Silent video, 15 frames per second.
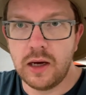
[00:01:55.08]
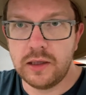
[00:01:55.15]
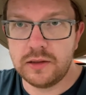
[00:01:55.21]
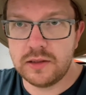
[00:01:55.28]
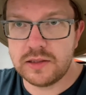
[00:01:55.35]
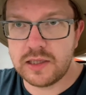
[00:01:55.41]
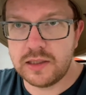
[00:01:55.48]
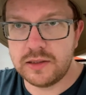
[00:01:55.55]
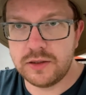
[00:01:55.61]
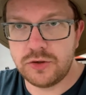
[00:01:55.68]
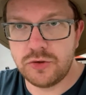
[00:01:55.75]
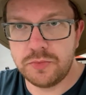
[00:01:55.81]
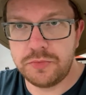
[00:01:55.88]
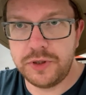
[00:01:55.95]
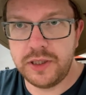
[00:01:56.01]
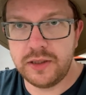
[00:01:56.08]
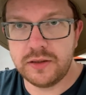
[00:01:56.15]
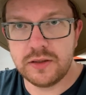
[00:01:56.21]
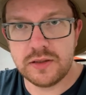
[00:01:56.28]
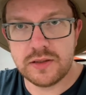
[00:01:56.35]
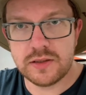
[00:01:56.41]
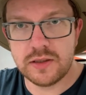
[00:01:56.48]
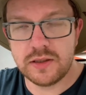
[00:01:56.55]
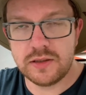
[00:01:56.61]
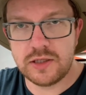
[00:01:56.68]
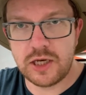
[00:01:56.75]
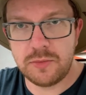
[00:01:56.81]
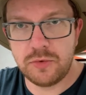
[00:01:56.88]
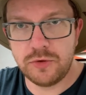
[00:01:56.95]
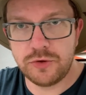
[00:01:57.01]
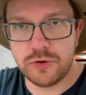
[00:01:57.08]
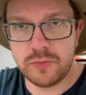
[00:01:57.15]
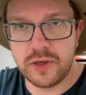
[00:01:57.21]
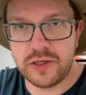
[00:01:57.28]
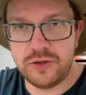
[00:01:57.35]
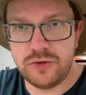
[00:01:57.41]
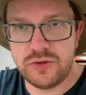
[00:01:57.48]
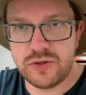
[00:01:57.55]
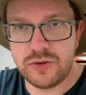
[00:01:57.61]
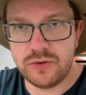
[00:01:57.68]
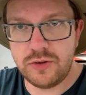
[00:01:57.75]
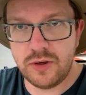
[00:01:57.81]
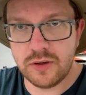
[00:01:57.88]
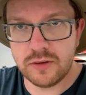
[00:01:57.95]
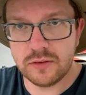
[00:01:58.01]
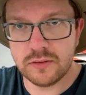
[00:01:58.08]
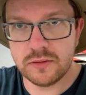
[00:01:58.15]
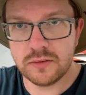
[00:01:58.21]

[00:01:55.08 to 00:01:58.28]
I decided to bring this table to my new studio.